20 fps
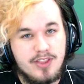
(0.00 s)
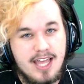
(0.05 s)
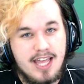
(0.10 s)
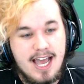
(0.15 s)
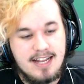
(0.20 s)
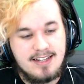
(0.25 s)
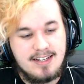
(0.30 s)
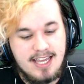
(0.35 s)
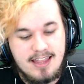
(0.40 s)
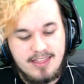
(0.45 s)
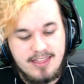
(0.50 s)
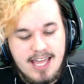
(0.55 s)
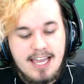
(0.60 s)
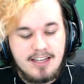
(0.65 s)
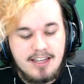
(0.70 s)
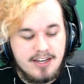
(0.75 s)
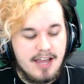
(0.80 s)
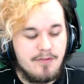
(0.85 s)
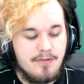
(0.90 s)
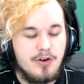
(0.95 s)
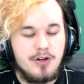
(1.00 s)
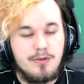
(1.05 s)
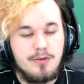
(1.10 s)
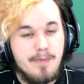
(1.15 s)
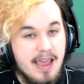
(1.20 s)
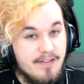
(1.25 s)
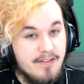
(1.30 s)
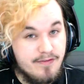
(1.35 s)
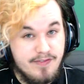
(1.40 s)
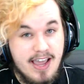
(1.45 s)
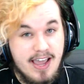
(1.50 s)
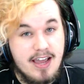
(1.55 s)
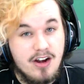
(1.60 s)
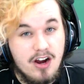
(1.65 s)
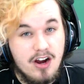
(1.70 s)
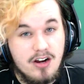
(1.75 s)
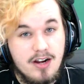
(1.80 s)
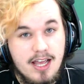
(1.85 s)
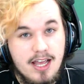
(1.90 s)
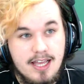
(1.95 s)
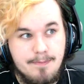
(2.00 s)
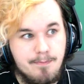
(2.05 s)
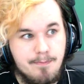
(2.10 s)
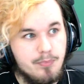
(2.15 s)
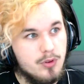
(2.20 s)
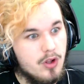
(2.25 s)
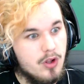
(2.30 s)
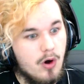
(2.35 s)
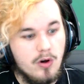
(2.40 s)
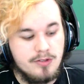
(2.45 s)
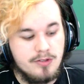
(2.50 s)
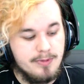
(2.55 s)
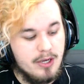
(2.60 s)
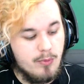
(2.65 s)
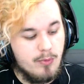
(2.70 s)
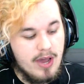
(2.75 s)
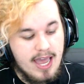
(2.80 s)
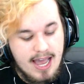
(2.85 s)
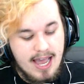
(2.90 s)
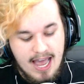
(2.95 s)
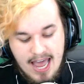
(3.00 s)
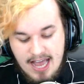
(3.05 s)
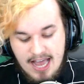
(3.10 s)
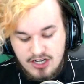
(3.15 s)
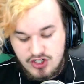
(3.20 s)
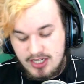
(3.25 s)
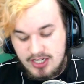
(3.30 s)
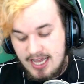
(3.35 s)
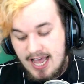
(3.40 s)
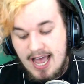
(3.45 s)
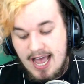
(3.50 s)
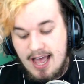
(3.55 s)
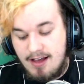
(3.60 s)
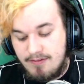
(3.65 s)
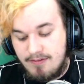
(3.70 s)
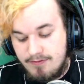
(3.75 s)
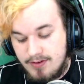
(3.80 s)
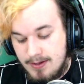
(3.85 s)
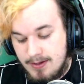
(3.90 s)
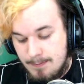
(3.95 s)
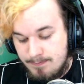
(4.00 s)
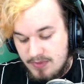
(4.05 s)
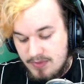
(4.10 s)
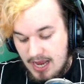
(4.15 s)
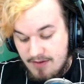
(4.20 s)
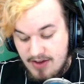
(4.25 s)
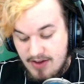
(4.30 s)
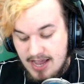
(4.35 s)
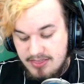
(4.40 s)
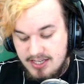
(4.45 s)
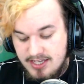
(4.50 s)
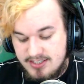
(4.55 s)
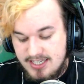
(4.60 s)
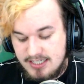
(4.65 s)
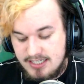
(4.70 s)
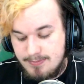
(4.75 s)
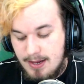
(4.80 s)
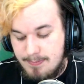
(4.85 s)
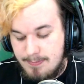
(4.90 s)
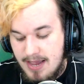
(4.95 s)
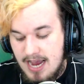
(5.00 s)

for that, and thank you to everyone who made fan art. It blows me away. I actually have I've had this as my